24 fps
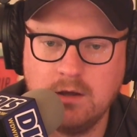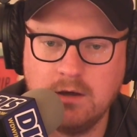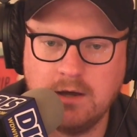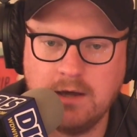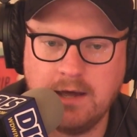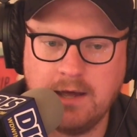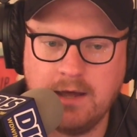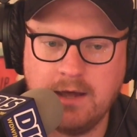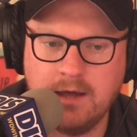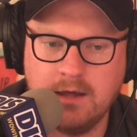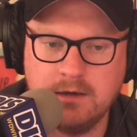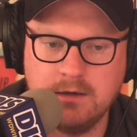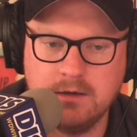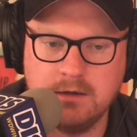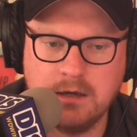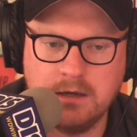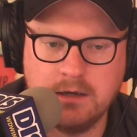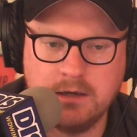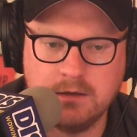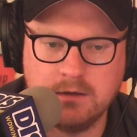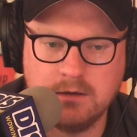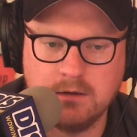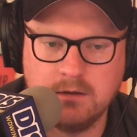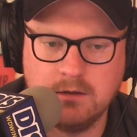At, at
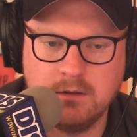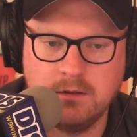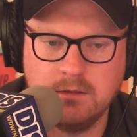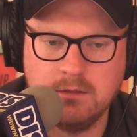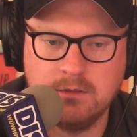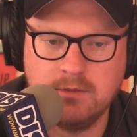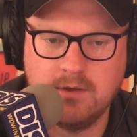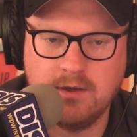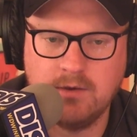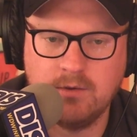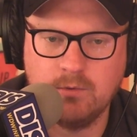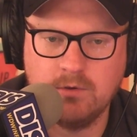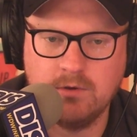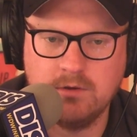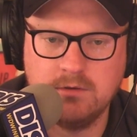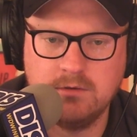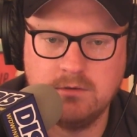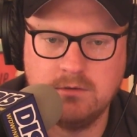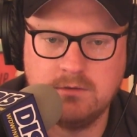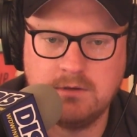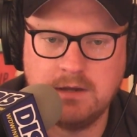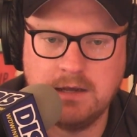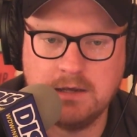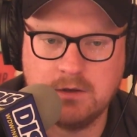night, they
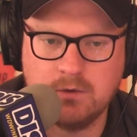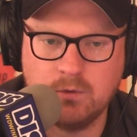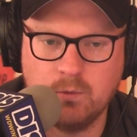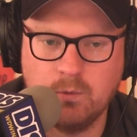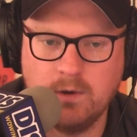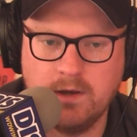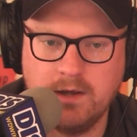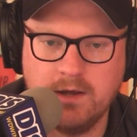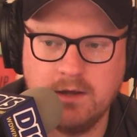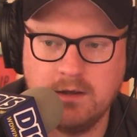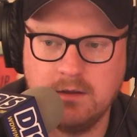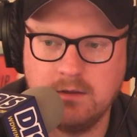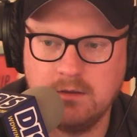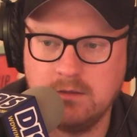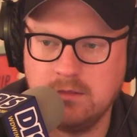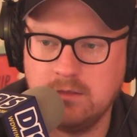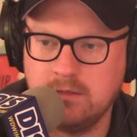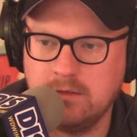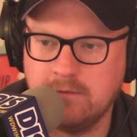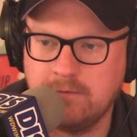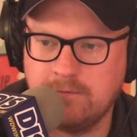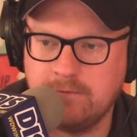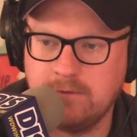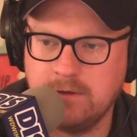would take away
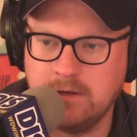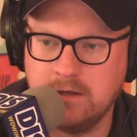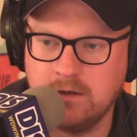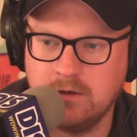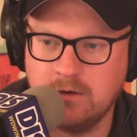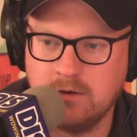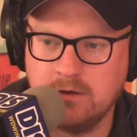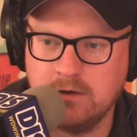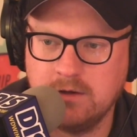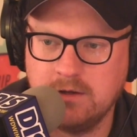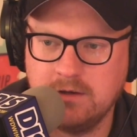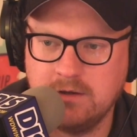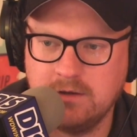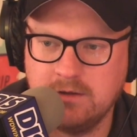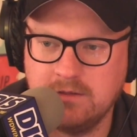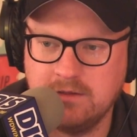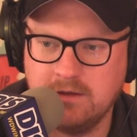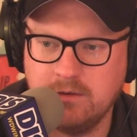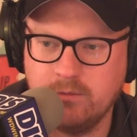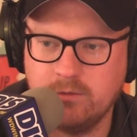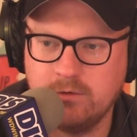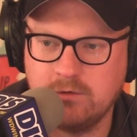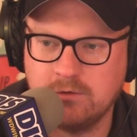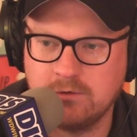the fee on it, and
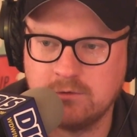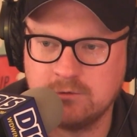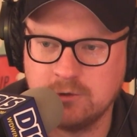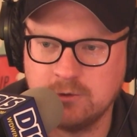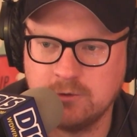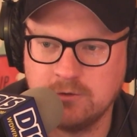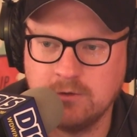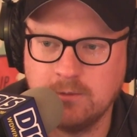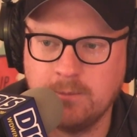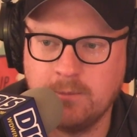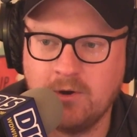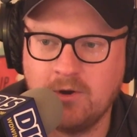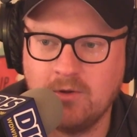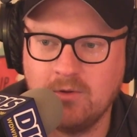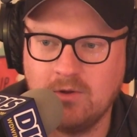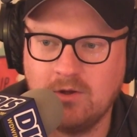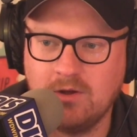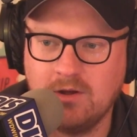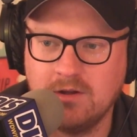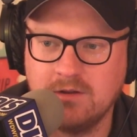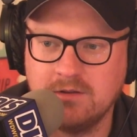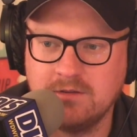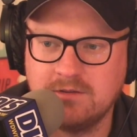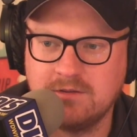they would just turn them all
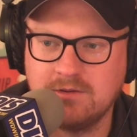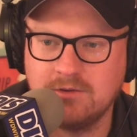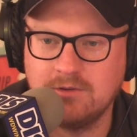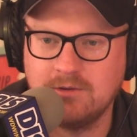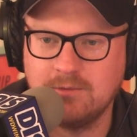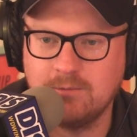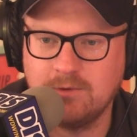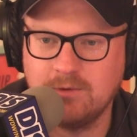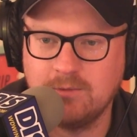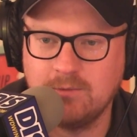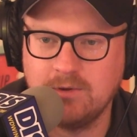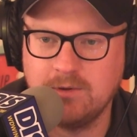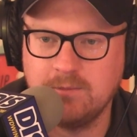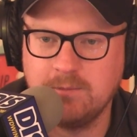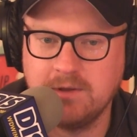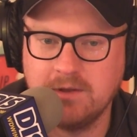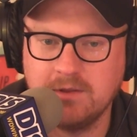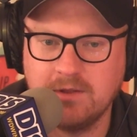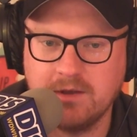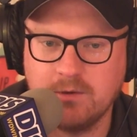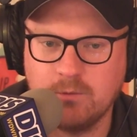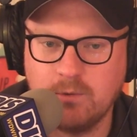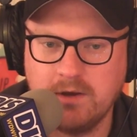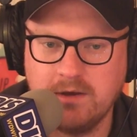on. So then when we'd
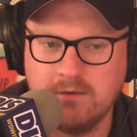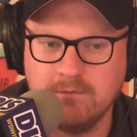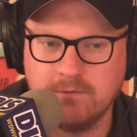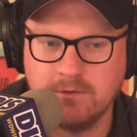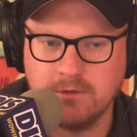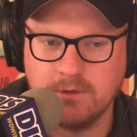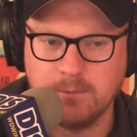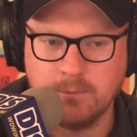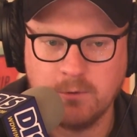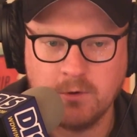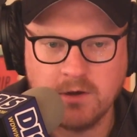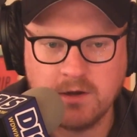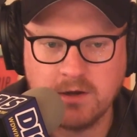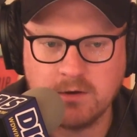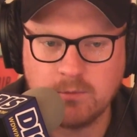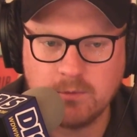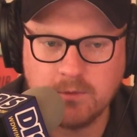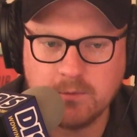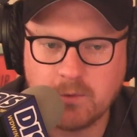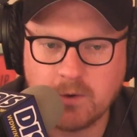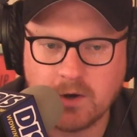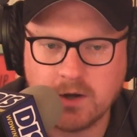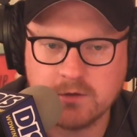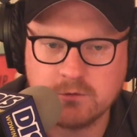be like waiting for the parade,
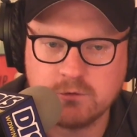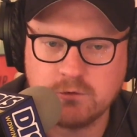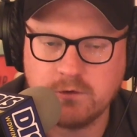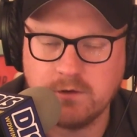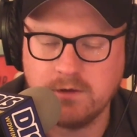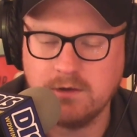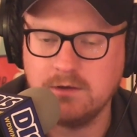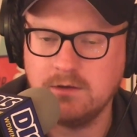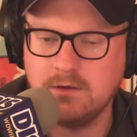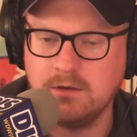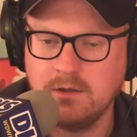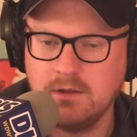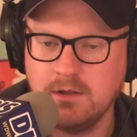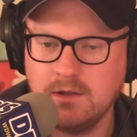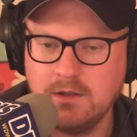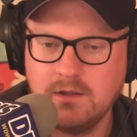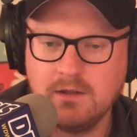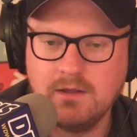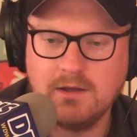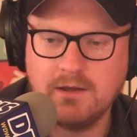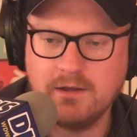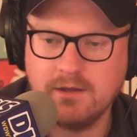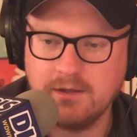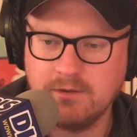we'd watch in
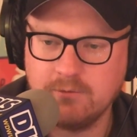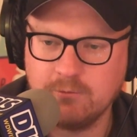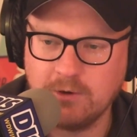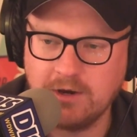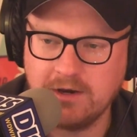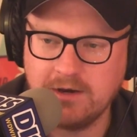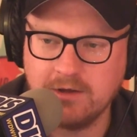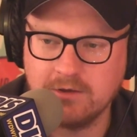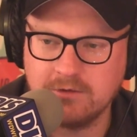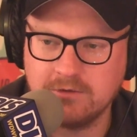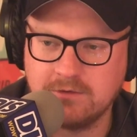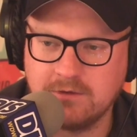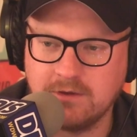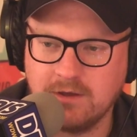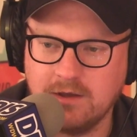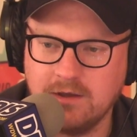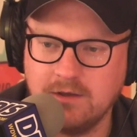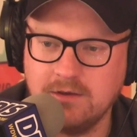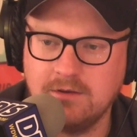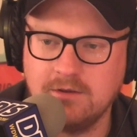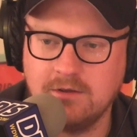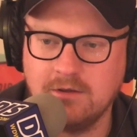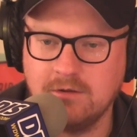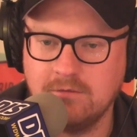uh, right
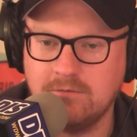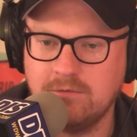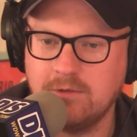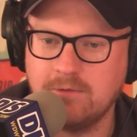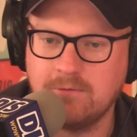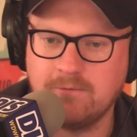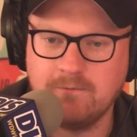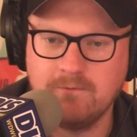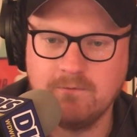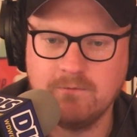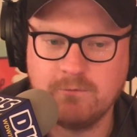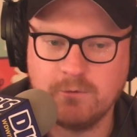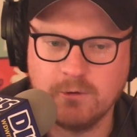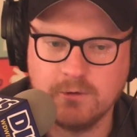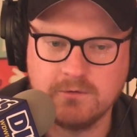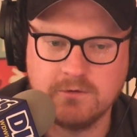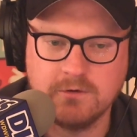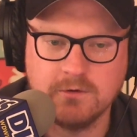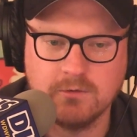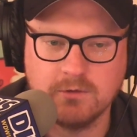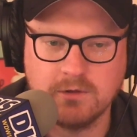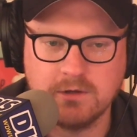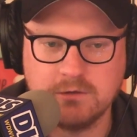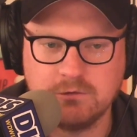outside of the
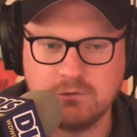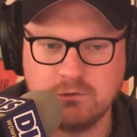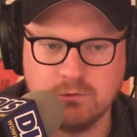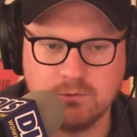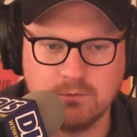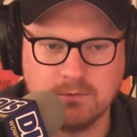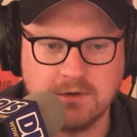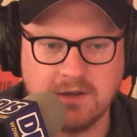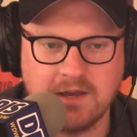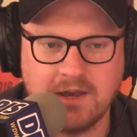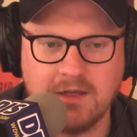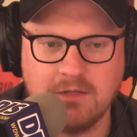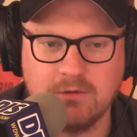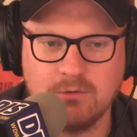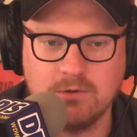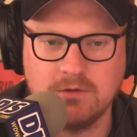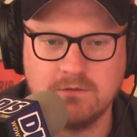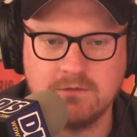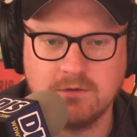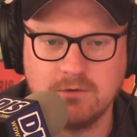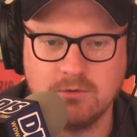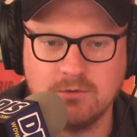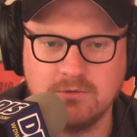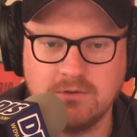Frontierland Shooting
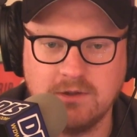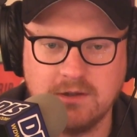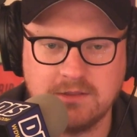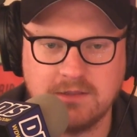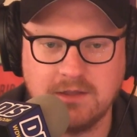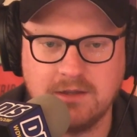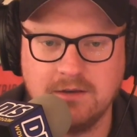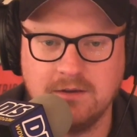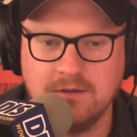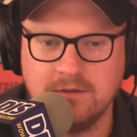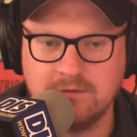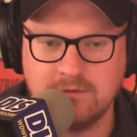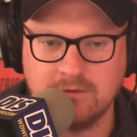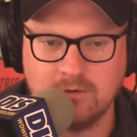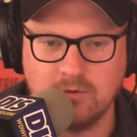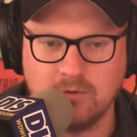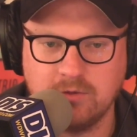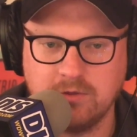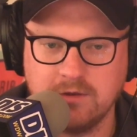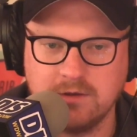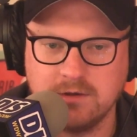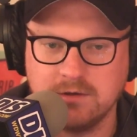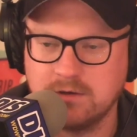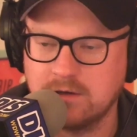Gallery. So it was like that nice
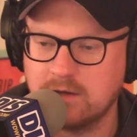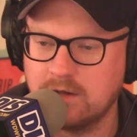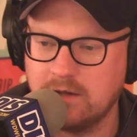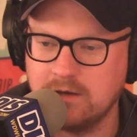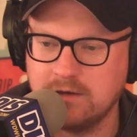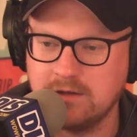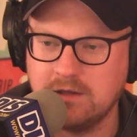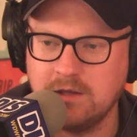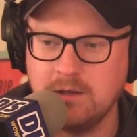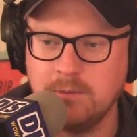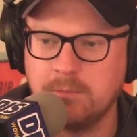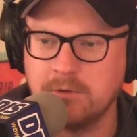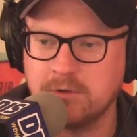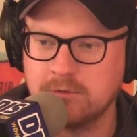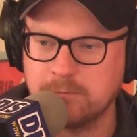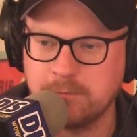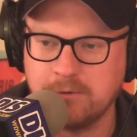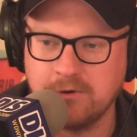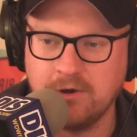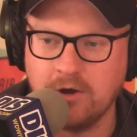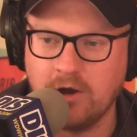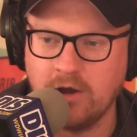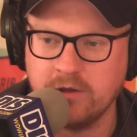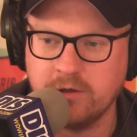little thing to kind of keep us
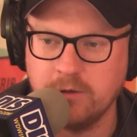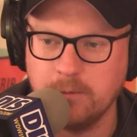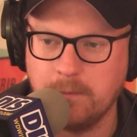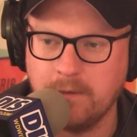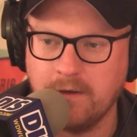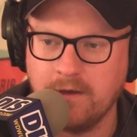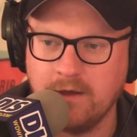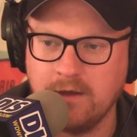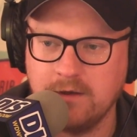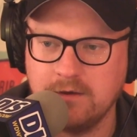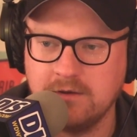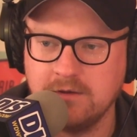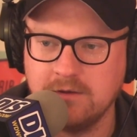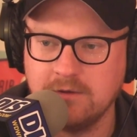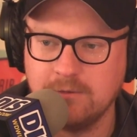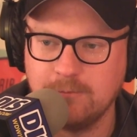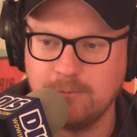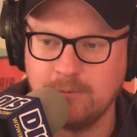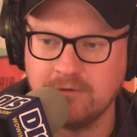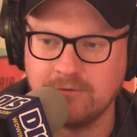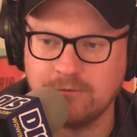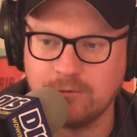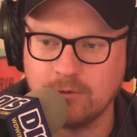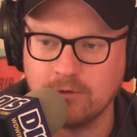preoccupied
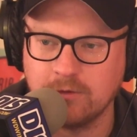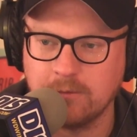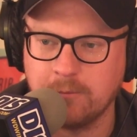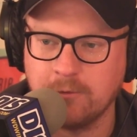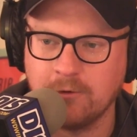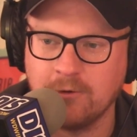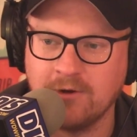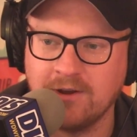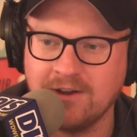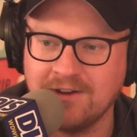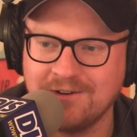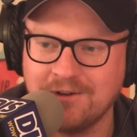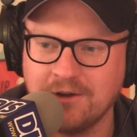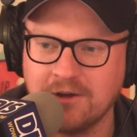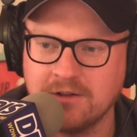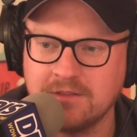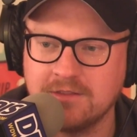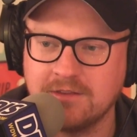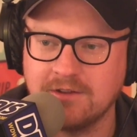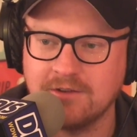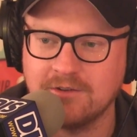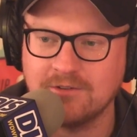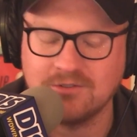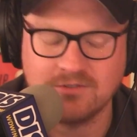before the parade
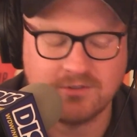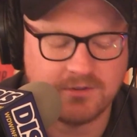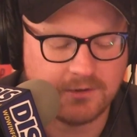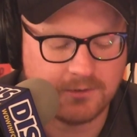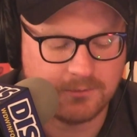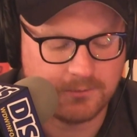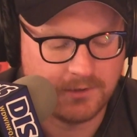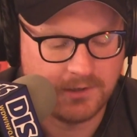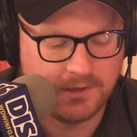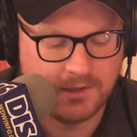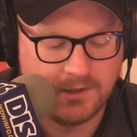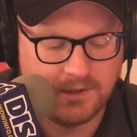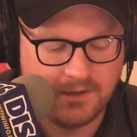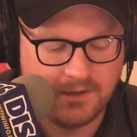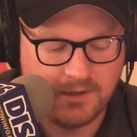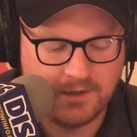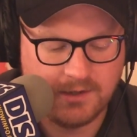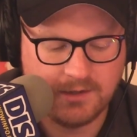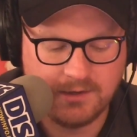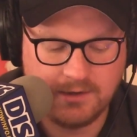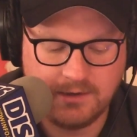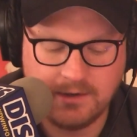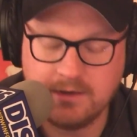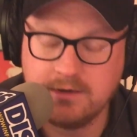got there. So
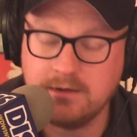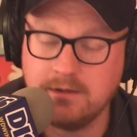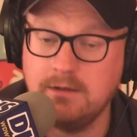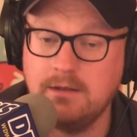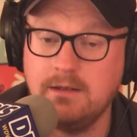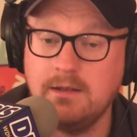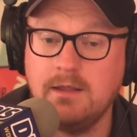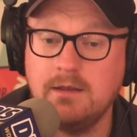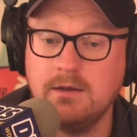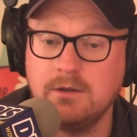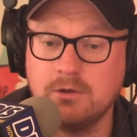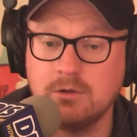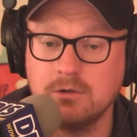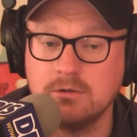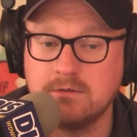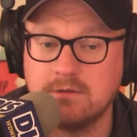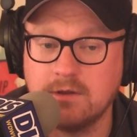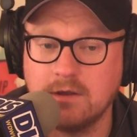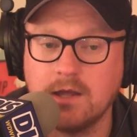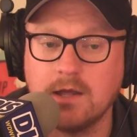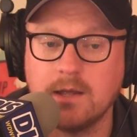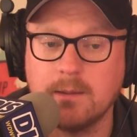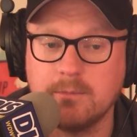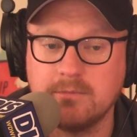a lot of lot of good
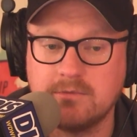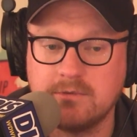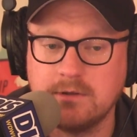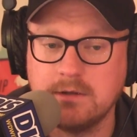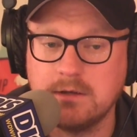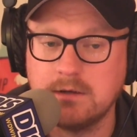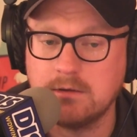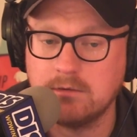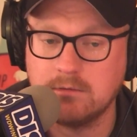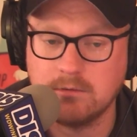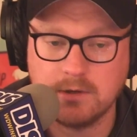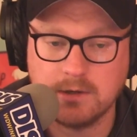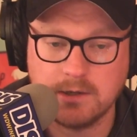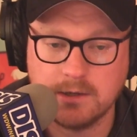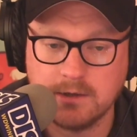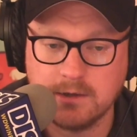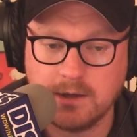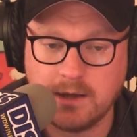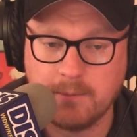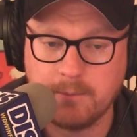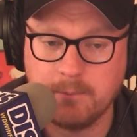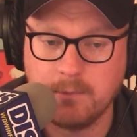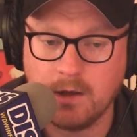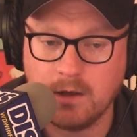times, you know. uh,
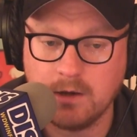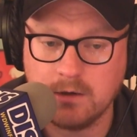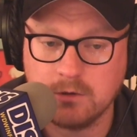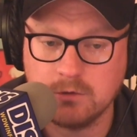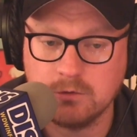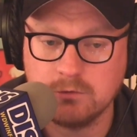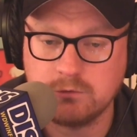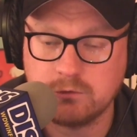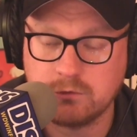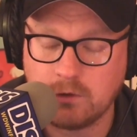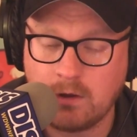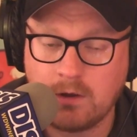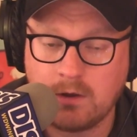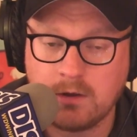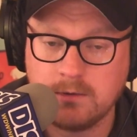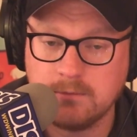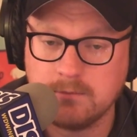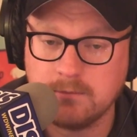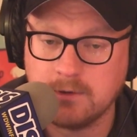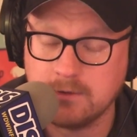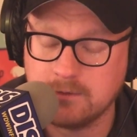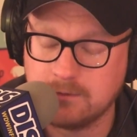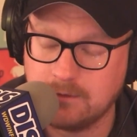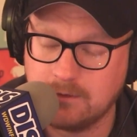I'm not a good
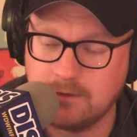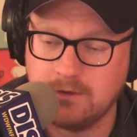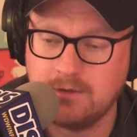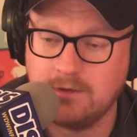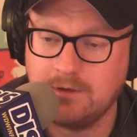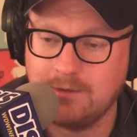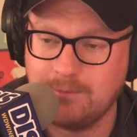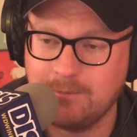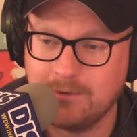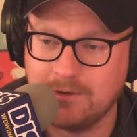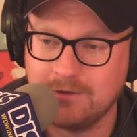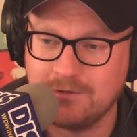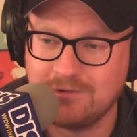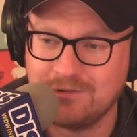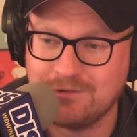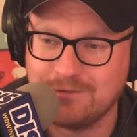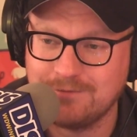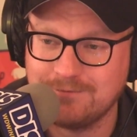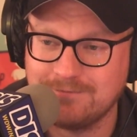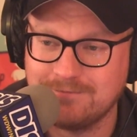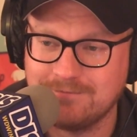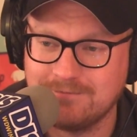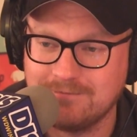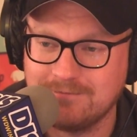shot, I'll tell you that much.